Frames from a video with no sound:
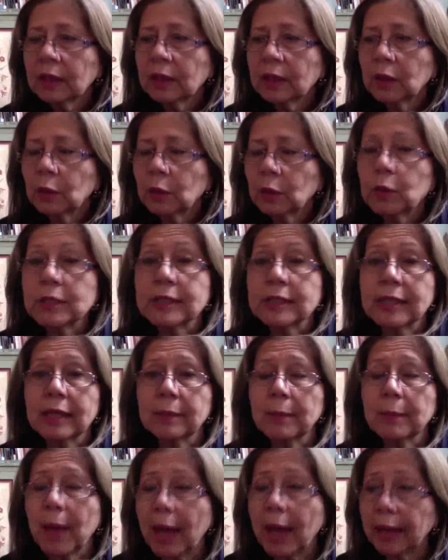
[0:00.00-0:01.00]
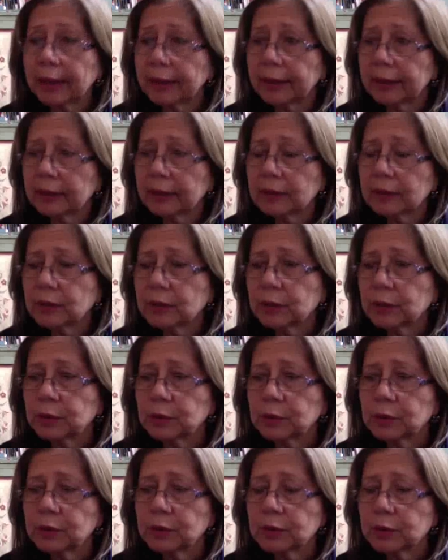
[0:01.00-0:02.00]
was sent back
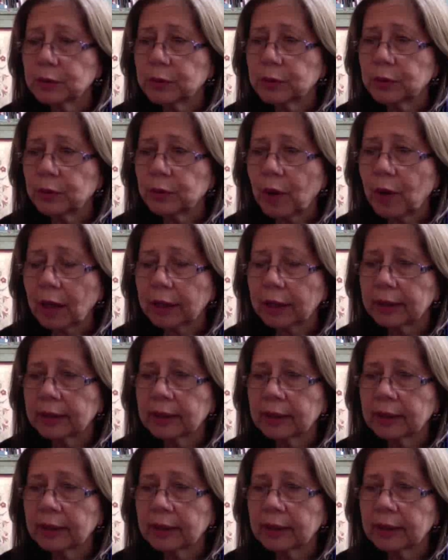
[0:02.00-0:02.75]
to, to Iraq.